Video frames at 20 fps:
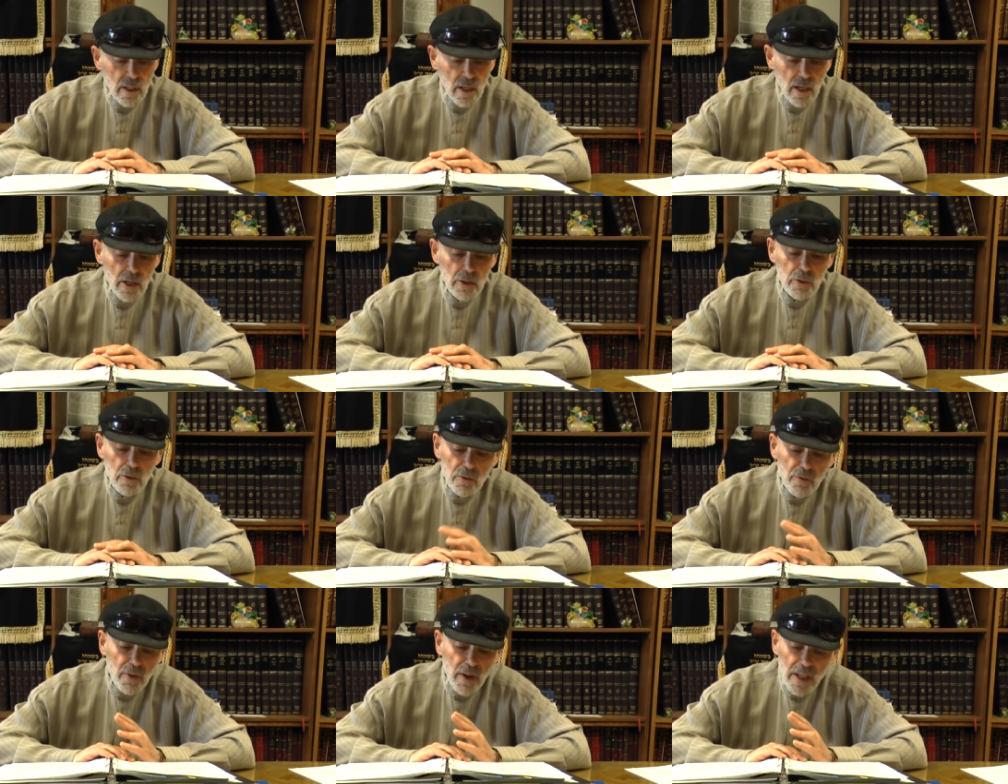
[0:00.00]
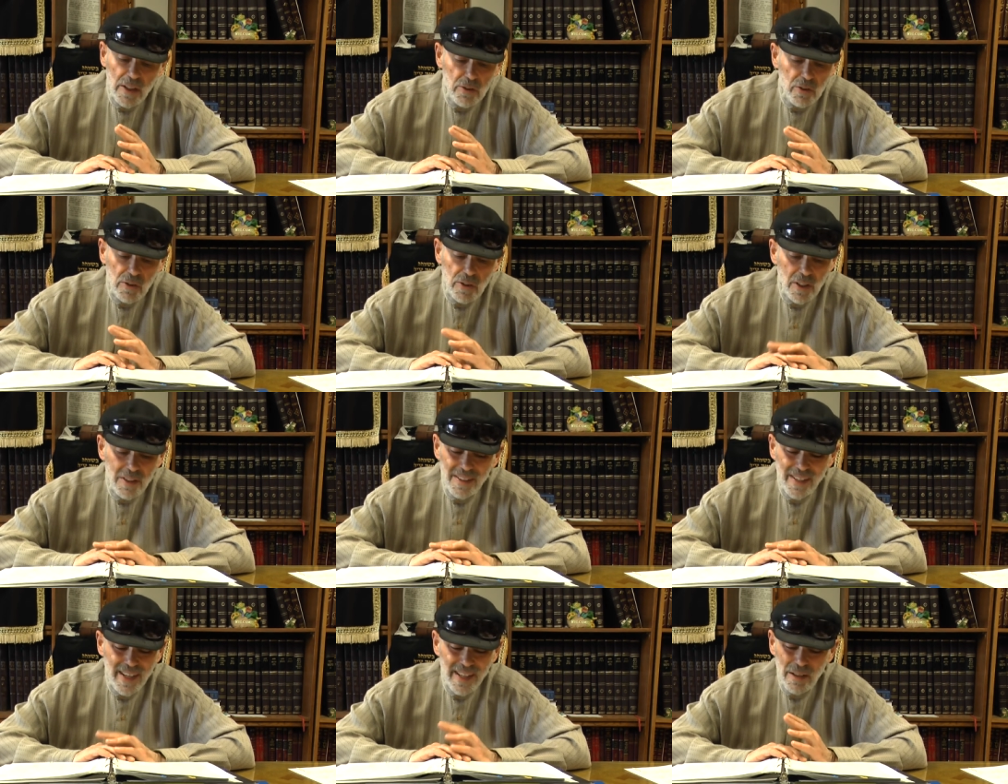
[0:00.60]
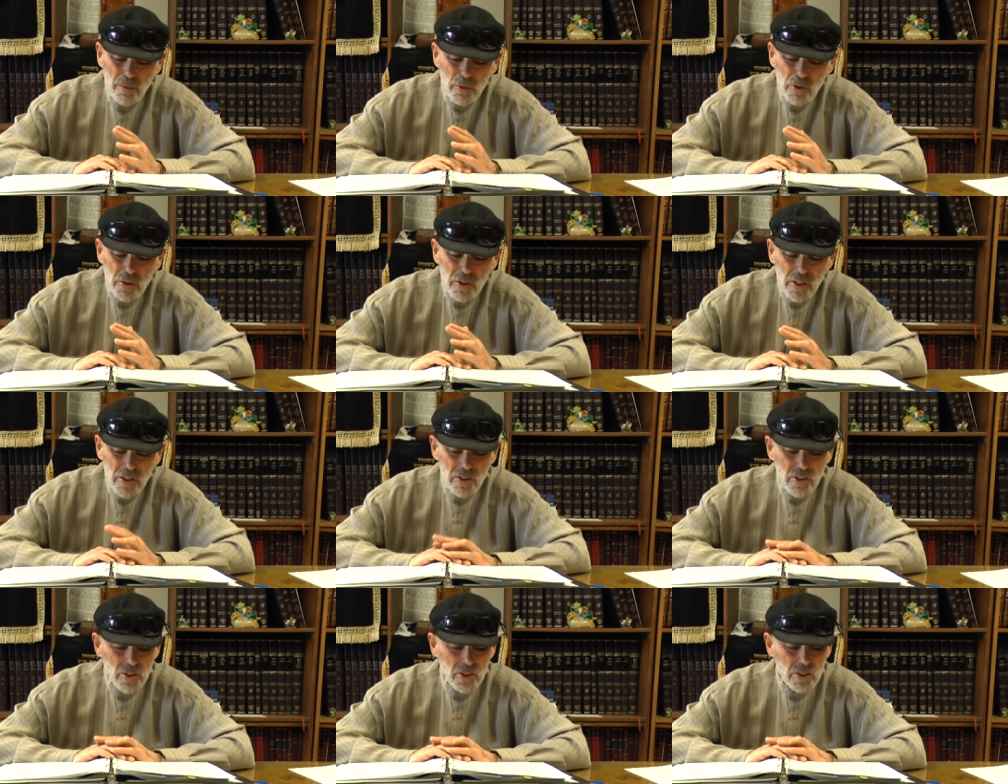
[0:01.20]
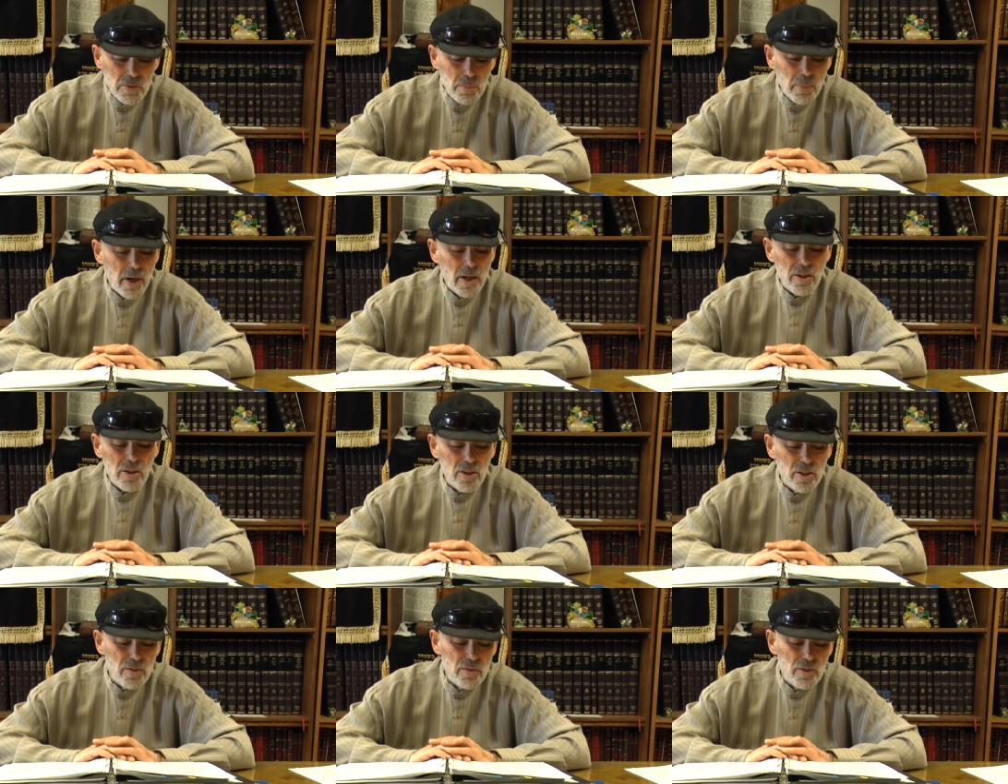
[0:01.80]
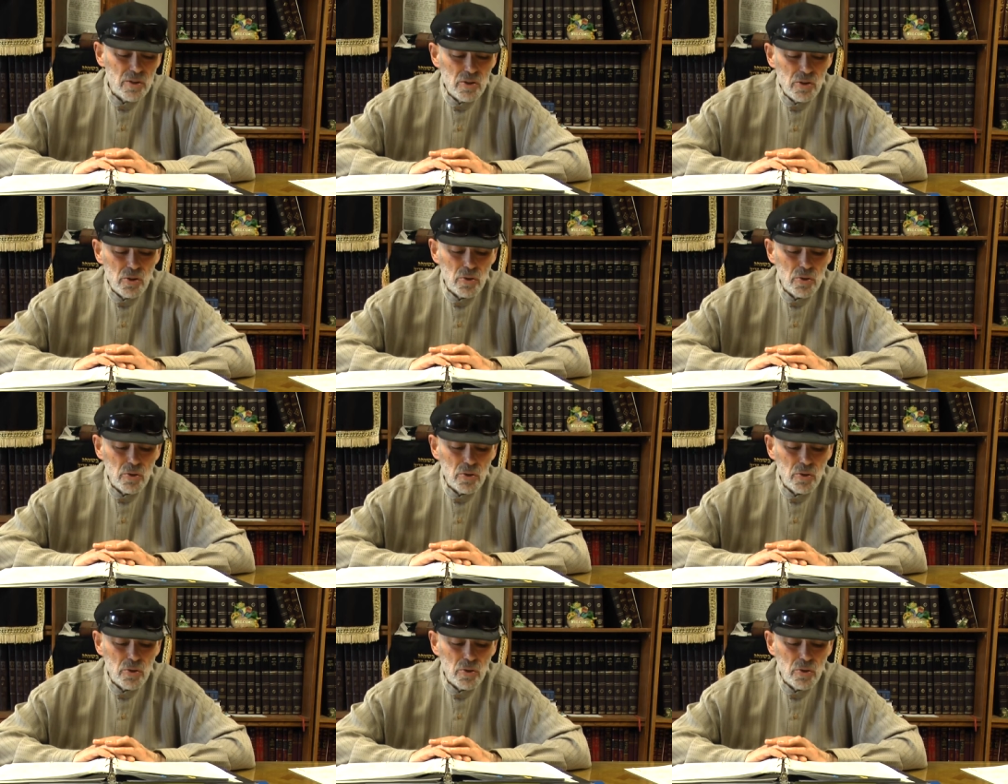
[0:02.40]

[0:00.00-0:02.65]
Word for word: Other advisors said, nah, it was just the sparkle of the